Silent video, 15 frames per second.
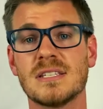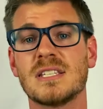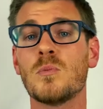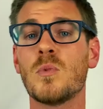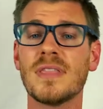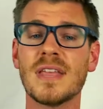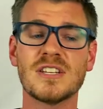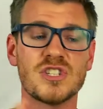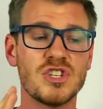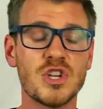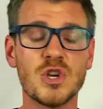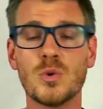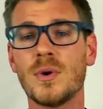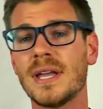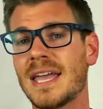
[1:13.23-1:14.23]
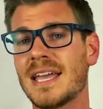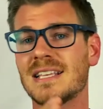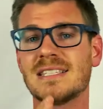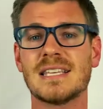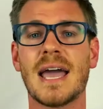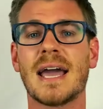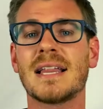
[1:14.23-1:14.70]
someone that's doing
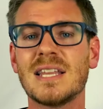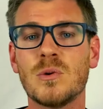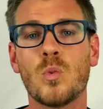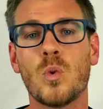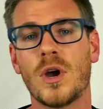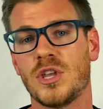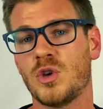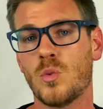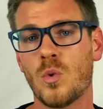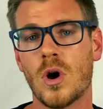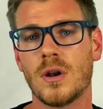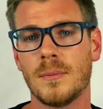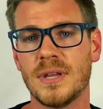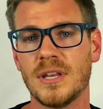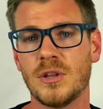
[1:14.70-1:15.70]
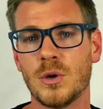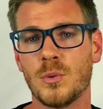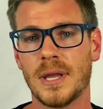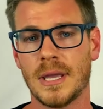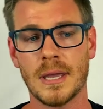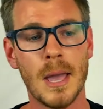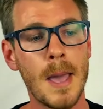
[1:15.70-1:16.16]
exactly what you want to be
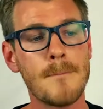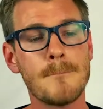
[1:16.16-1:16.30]
doing,